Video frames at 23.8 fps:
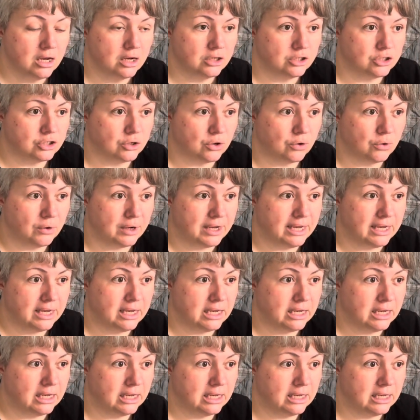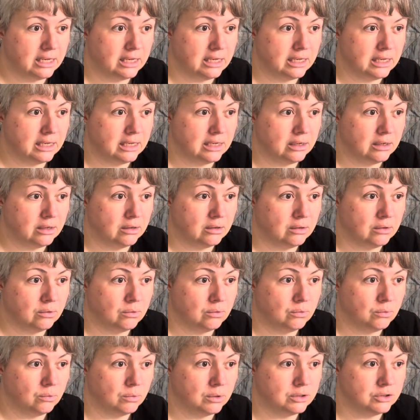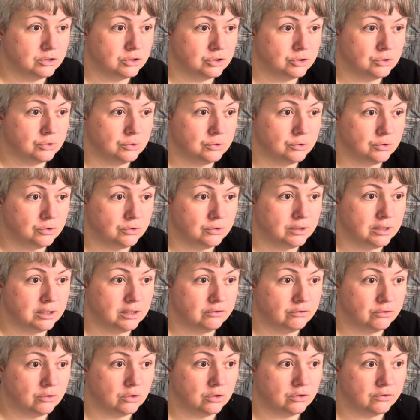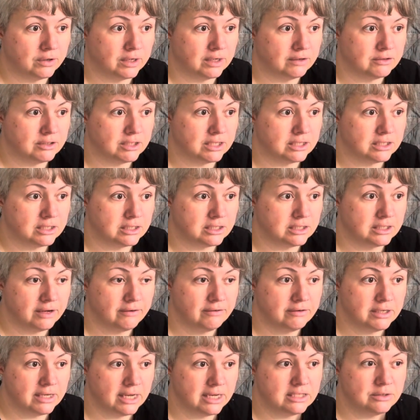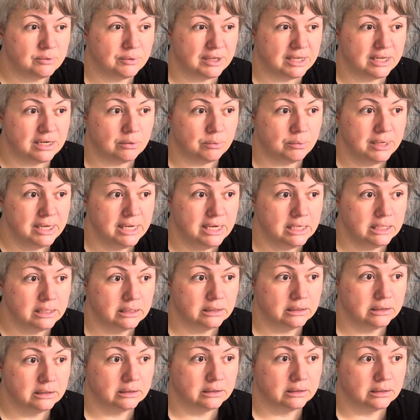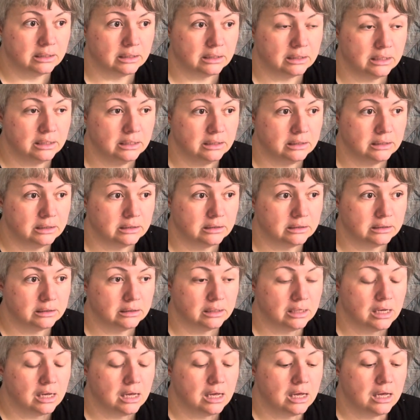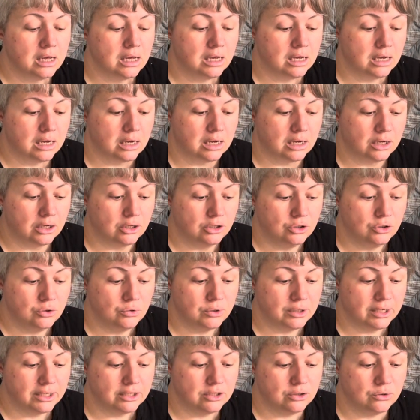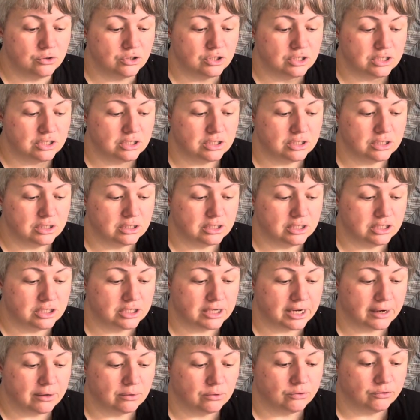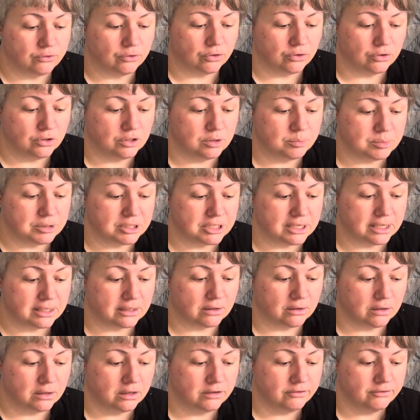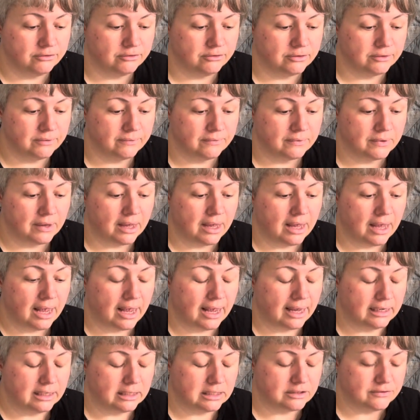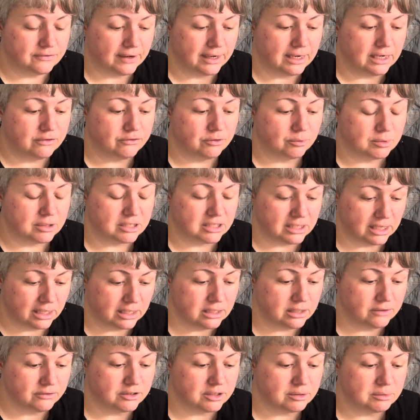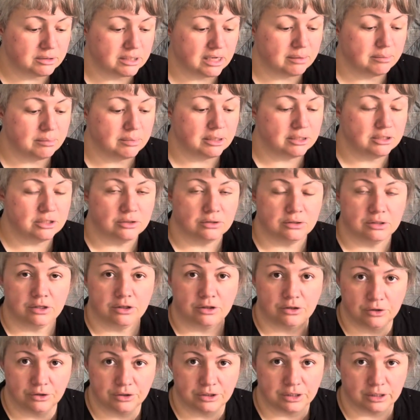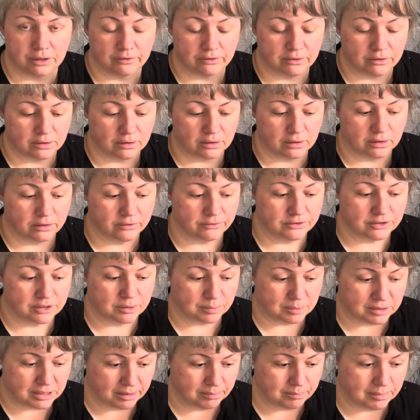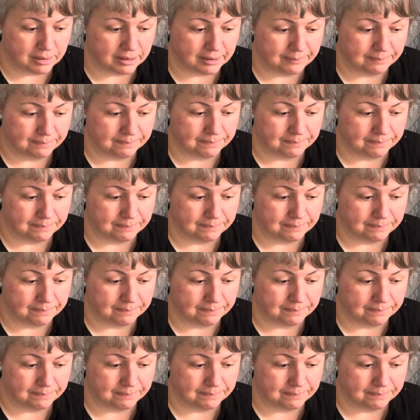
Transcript: So in 1, 2, 3, 4, 5, 6, 7 days, within a week, I think, you can use this discount for 30% off, and it's valid from the 2nd of September to the 30th of September.